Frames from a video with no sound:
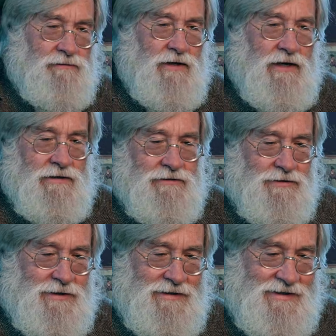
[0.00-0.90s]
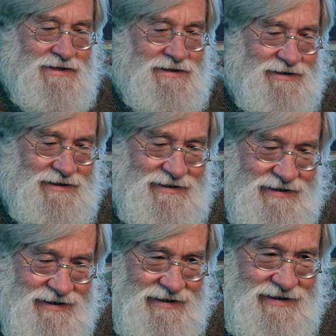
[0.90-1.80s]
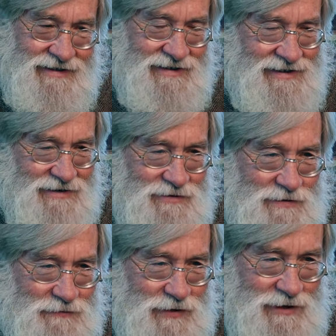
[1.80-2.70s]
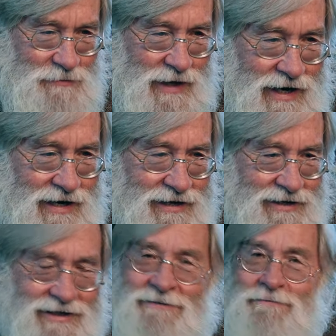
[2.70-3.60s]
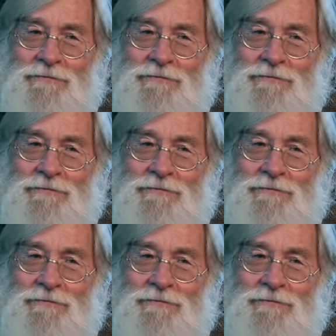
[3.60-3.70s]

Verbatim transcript: files, etc. David, I'm feeling bad here.